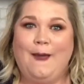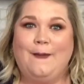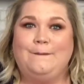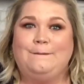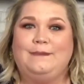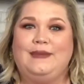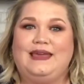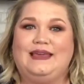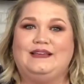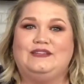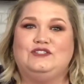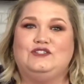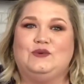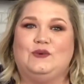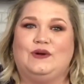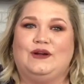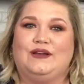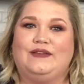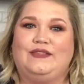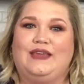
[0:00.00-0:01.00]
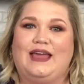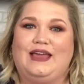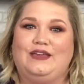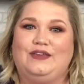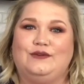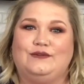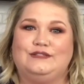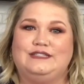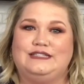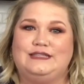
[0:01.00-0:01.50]
Make sure that
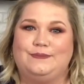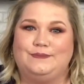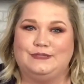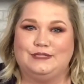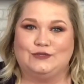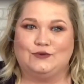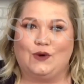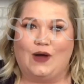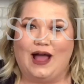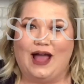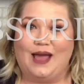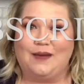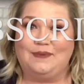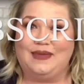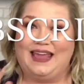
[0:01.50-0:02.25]
you subscribe